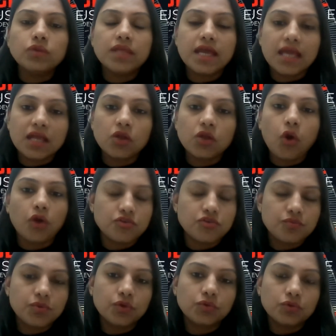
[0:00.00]
they can
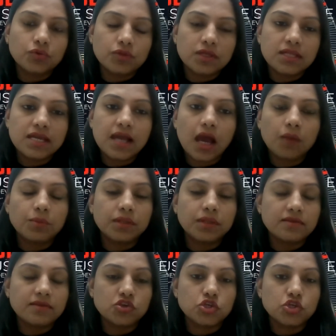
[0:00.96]
contribute to the
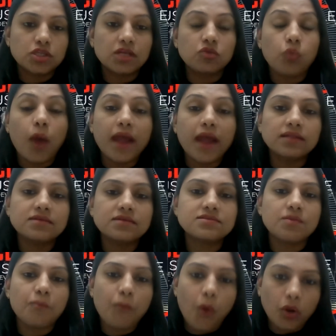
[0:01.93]
decarbonization and why it
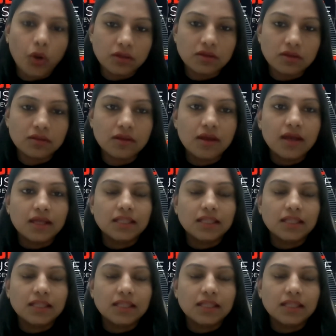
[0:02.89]
is important